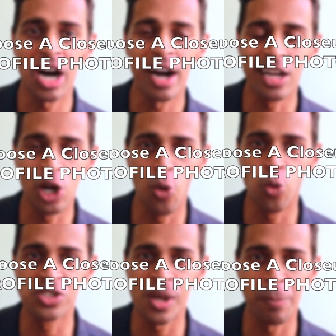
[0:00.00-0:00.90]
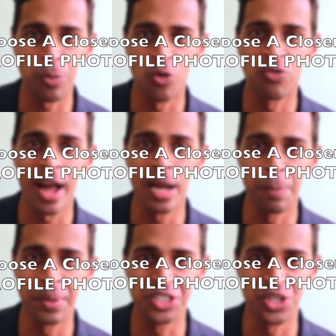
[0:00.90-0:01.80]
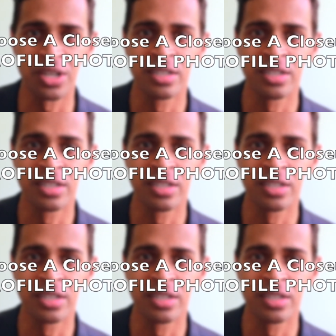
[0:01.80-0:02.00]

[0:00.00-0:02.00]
a close-up profile picture.